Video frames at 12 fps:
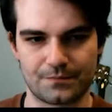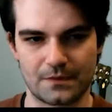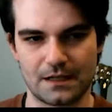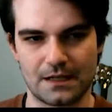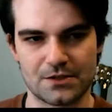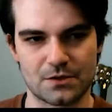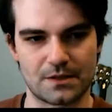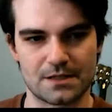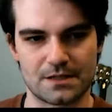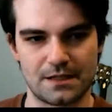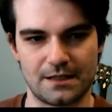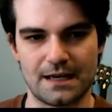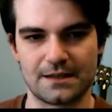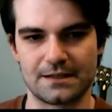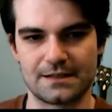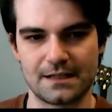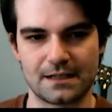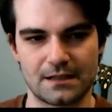I just want to say, yeah, the
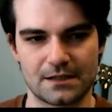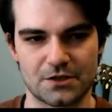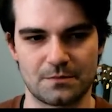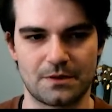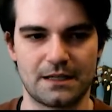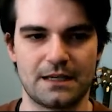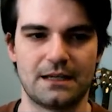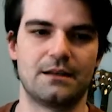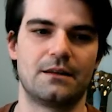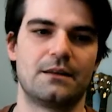data collection plan,